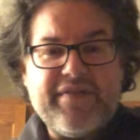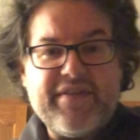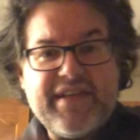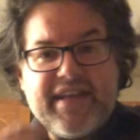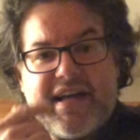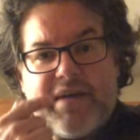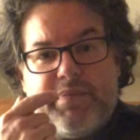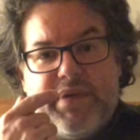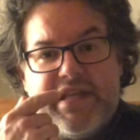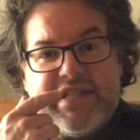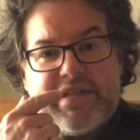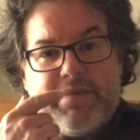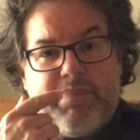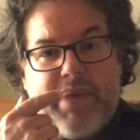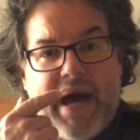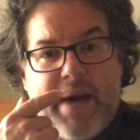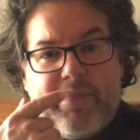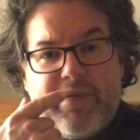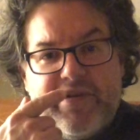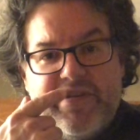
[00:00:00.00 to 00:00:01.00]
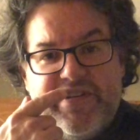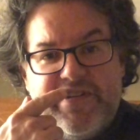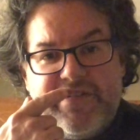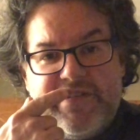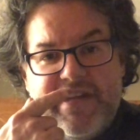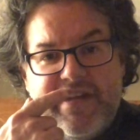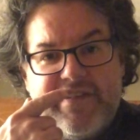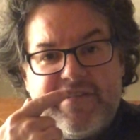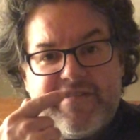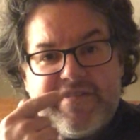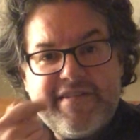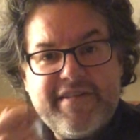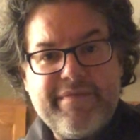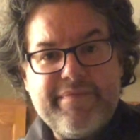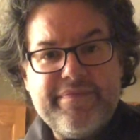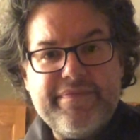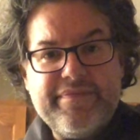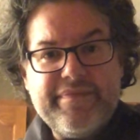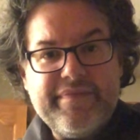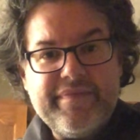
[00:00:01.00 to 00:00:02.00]
if you have like a piece of pepper in your teeth or
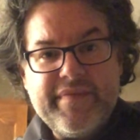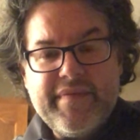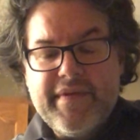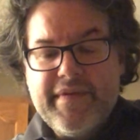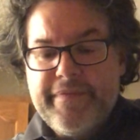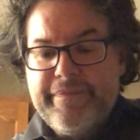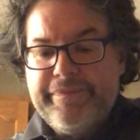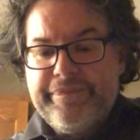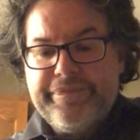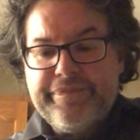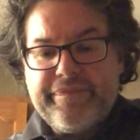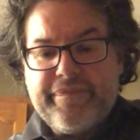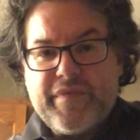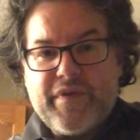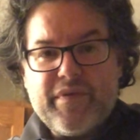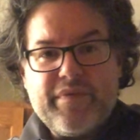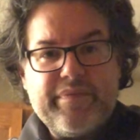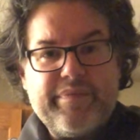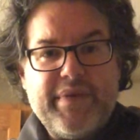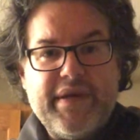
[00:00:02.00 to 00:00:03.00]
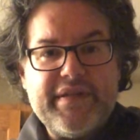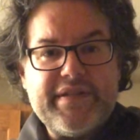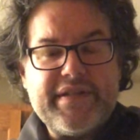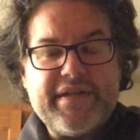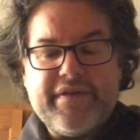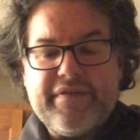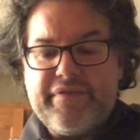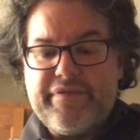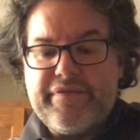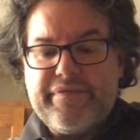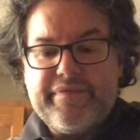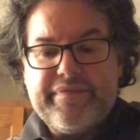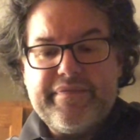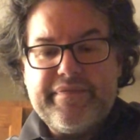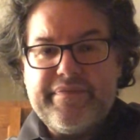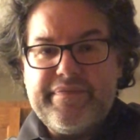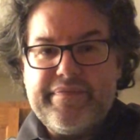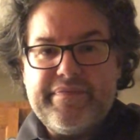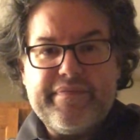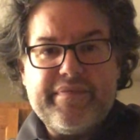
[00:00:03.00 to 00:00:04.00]
something, a piece of
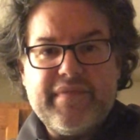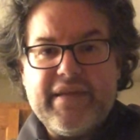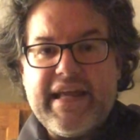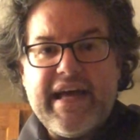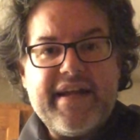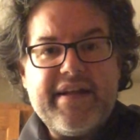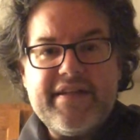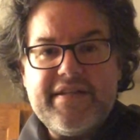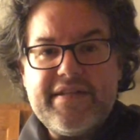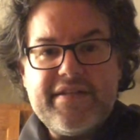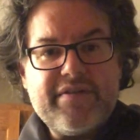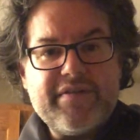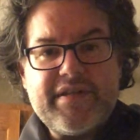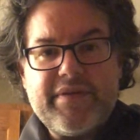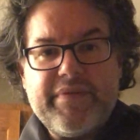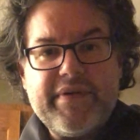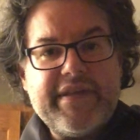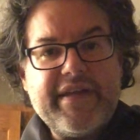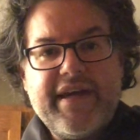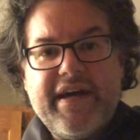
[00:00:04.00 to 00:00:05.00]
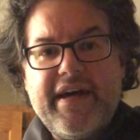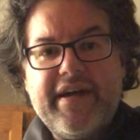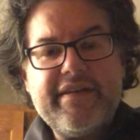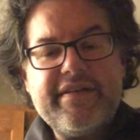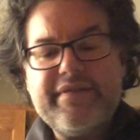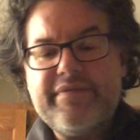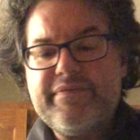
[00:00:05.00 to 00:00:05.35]
lettuce or something like that,